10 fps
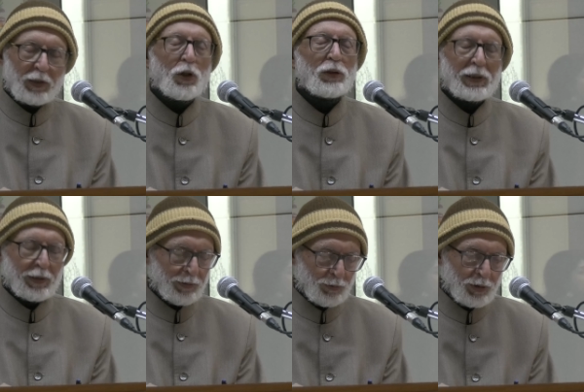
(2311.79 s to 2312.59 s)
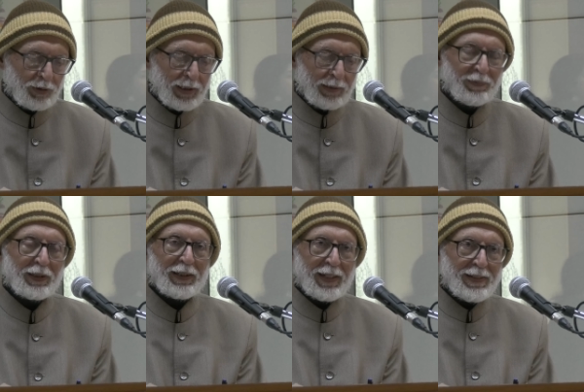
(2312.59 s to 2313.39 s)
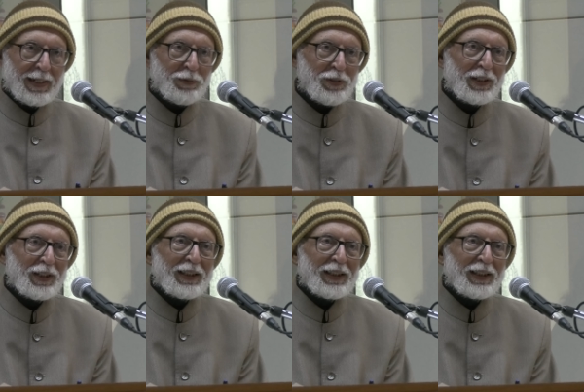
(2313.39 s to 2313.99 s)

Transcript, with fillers: Golconda, Golconda Guest House,